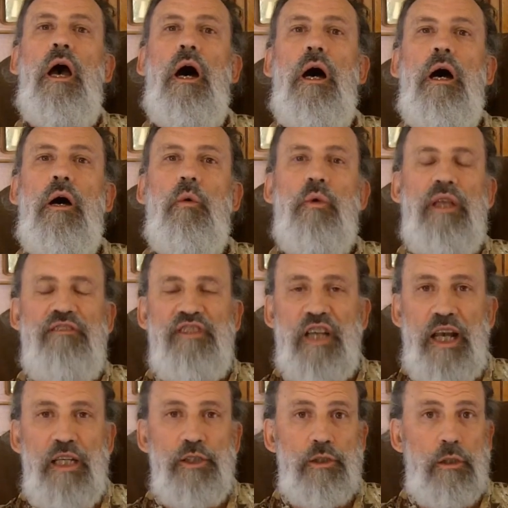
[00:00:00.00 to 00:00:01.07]
Uh, where they've
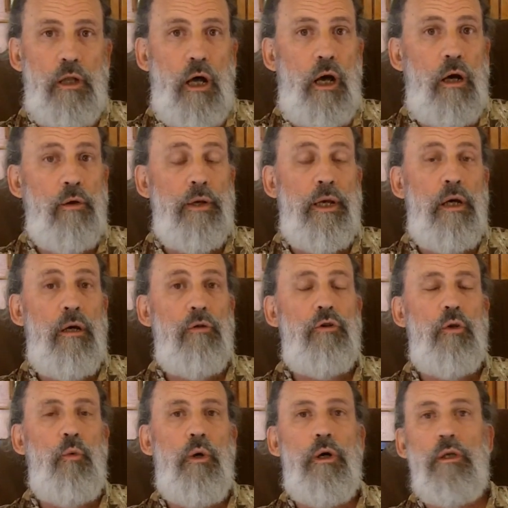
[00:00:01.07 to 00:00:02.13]
changed the law now
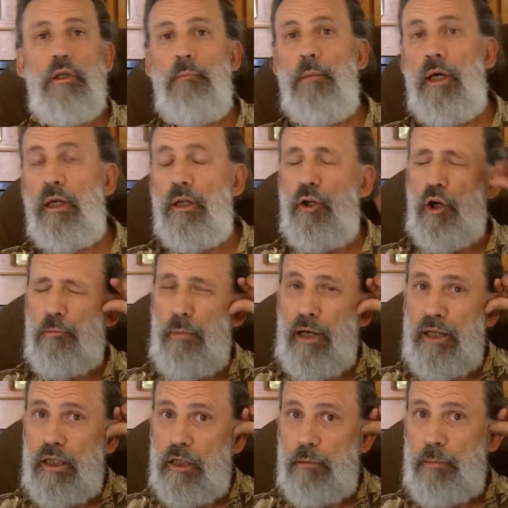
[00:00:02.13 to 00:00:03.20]
to where the money, your
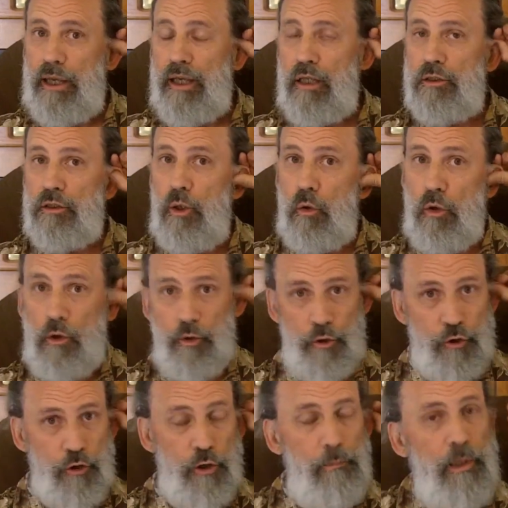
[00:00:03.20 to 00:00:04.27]
money in the bank is no longer
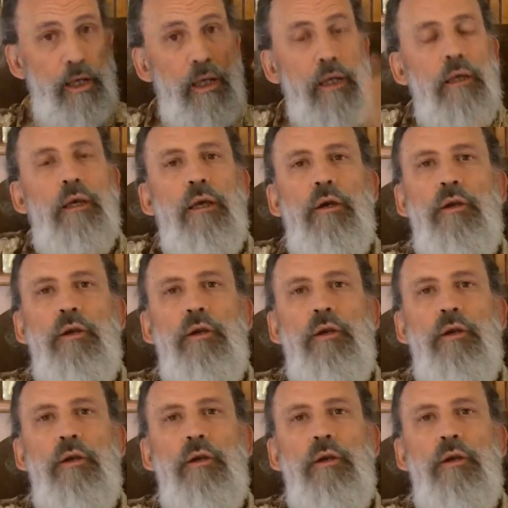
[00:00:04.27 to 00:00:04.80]
your money.